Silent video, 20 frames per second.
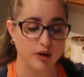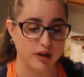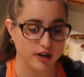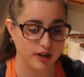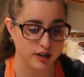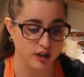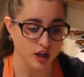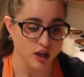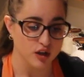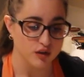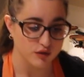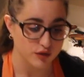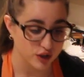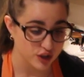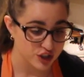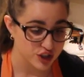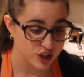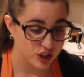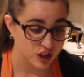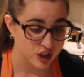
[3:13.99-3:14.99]
part.
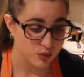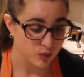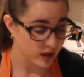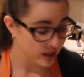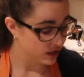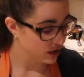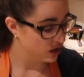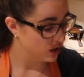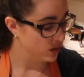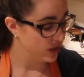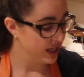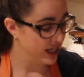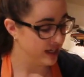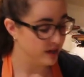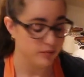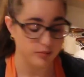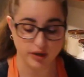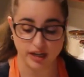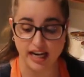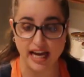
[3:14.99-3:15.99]
First, you're gonna wanna go ahead
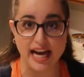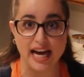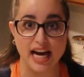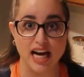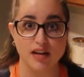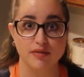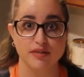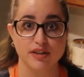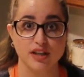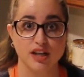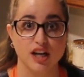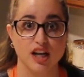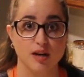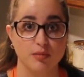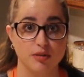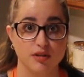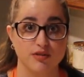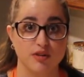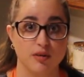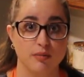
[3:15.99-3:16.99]
and put 1/2
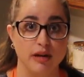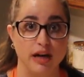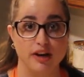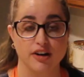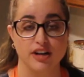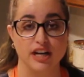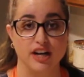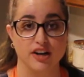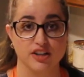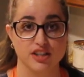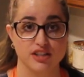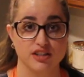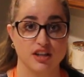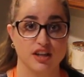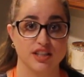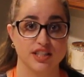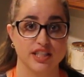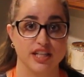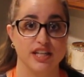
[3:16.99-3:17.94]
cup of your marinara sauce